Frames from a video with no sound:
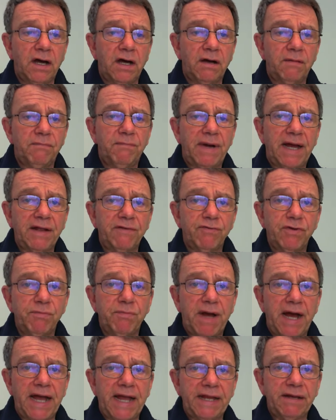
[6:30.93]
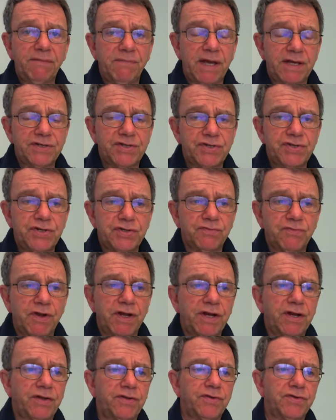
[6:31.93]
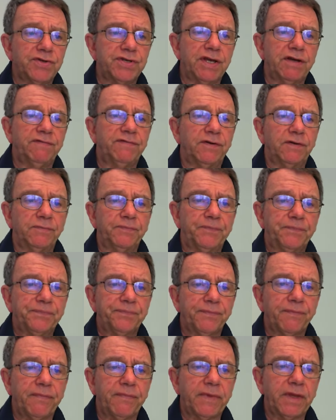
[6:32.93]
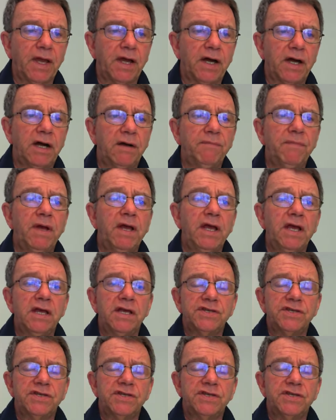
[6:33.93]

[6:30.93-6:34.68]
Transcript: my Remind messages right on your cell phone.